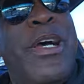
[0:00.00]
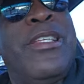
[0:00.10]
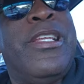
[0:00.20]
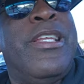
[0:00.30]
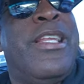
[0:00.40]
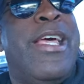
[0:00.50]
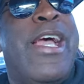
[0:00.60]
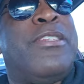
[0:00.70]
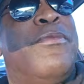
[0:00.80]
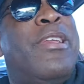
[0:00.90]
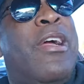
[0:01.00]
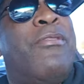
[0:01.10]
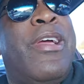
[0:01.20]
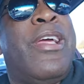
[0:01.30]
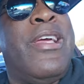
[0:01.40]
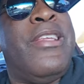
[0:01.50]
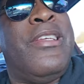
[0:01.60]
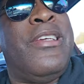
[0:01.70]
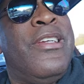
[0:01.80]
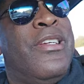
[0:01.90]
I was, the last one I read
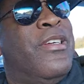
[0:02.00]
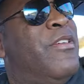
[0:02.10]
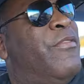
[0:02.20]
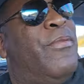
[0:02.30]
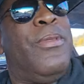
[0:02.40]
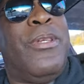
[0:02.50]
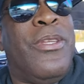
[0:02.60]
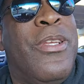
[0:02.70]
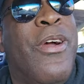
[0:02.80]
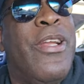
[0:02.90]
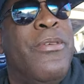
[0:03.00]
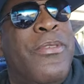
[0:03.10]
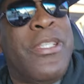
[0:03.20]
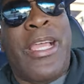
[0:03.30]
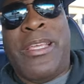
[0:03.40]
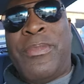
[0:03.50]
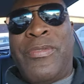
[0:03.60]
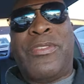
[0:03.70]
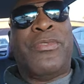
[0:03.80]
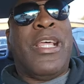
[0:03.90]
from Lunardi was like
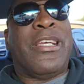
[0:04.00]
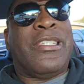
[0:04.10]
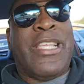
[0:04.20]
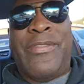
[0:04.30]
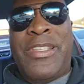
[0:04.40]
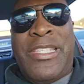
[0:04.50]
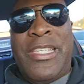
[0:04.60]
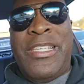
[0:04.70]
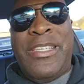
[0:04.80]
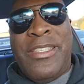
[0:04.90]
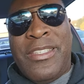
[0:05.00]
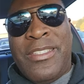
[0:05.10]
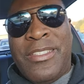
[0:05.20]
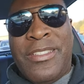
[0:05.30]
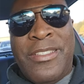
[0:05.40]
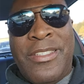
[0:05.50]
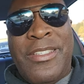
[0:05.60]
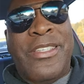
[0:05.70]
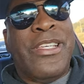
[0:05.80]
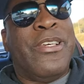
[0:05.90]
Memphis was like a seven seed.
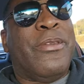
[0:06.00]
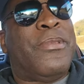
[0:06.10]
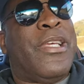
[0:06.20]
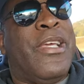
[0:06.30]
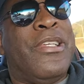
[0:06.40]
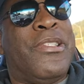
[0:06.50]
You know what I'm saying?